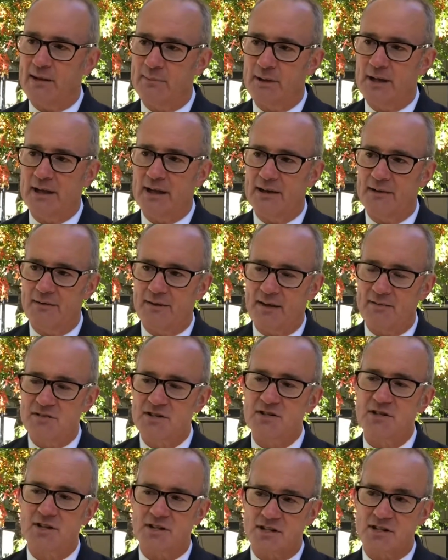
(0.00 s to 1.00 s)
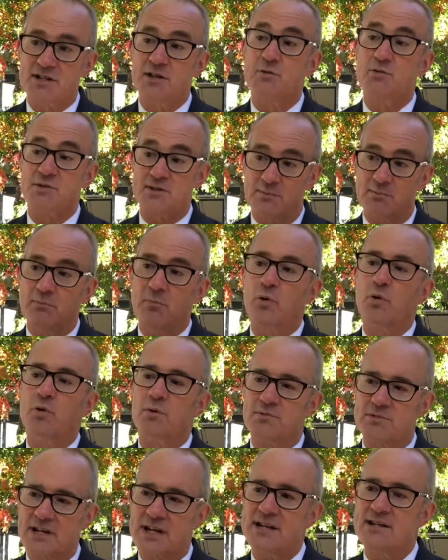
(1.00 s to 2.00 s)
I mean, there's still some
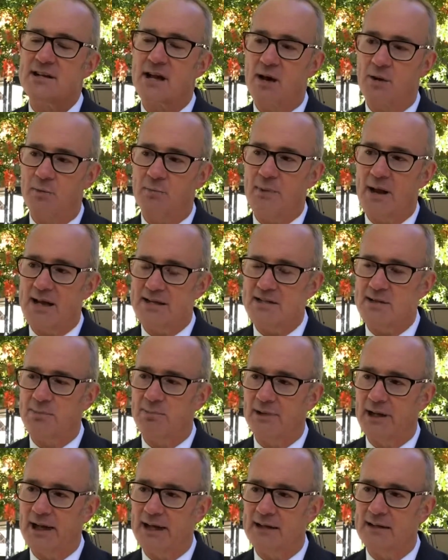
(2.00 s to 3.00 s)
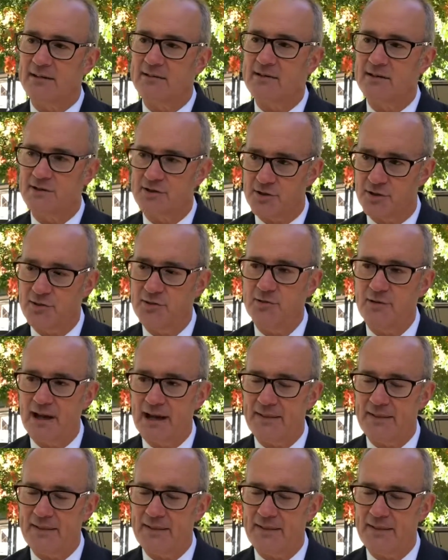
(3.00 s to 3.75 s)
more detailed master planning to do,